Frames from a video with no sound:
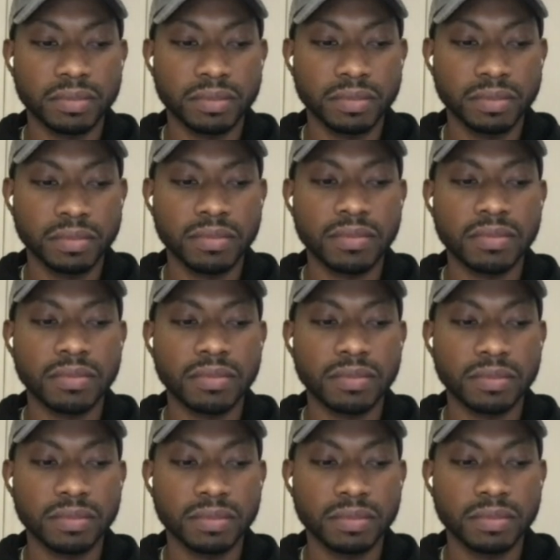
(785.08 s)

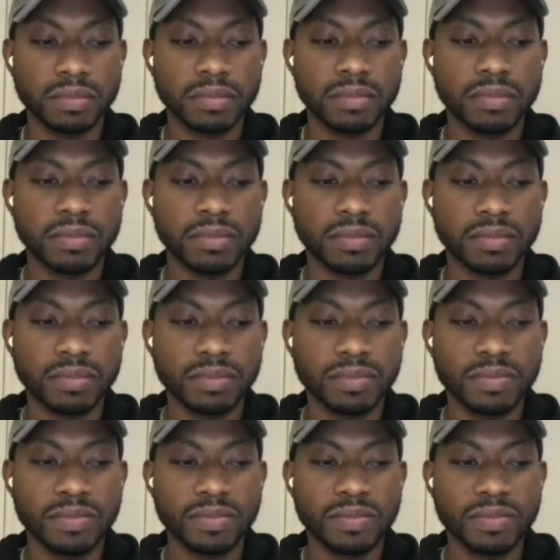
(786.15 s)

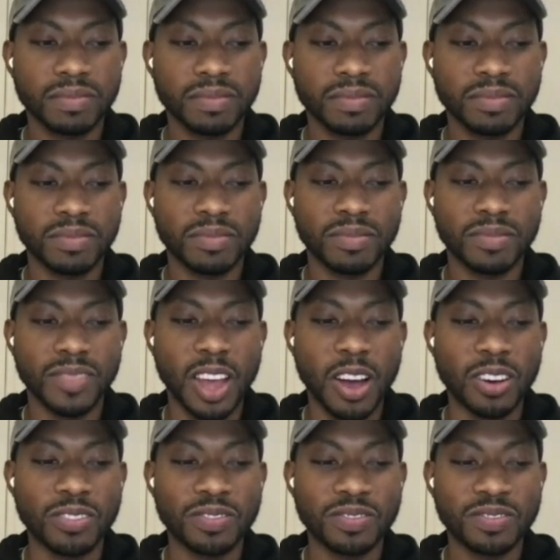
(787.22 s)

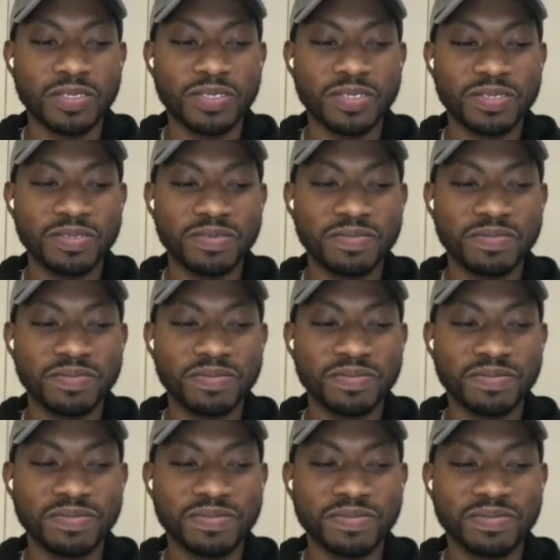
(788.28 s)

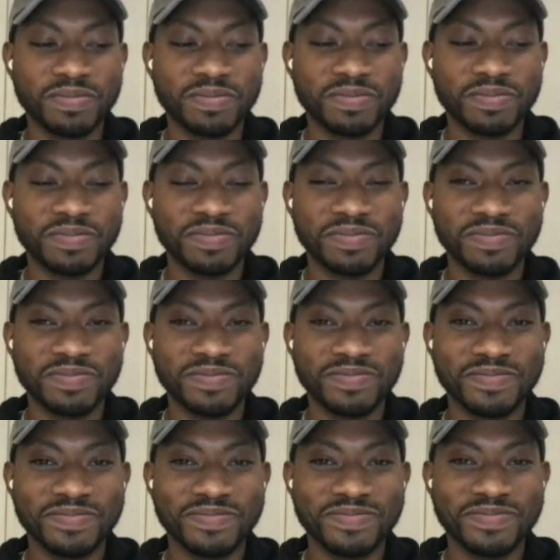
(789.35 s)

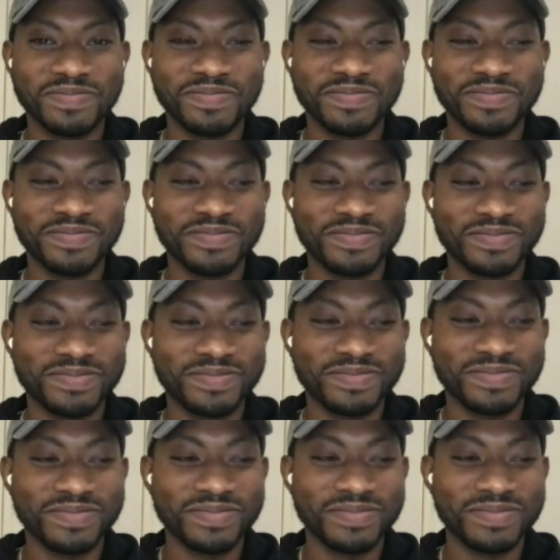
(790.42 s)

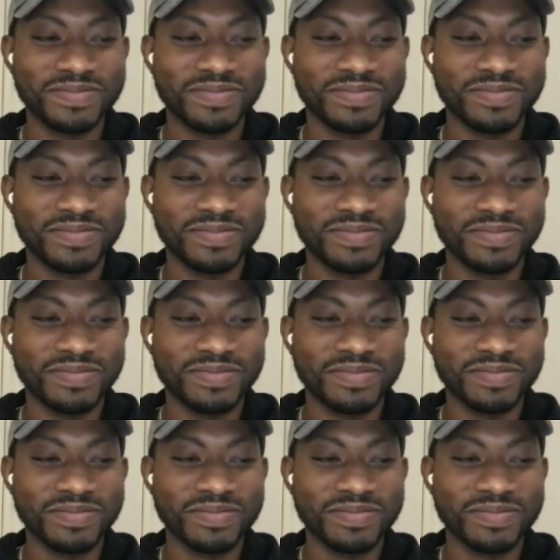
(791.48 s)

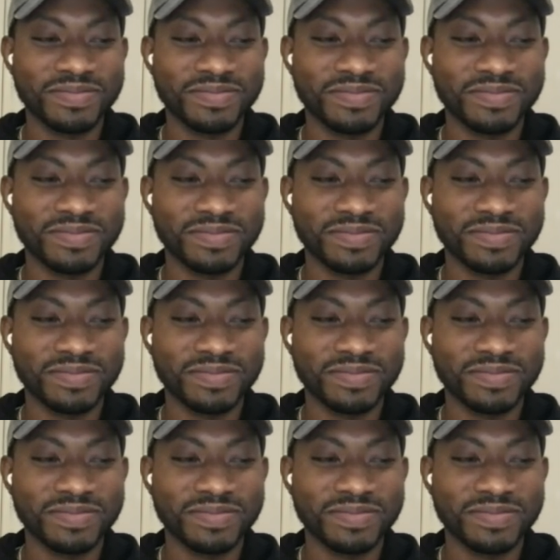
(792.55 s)
No words are spoken by the person on screen.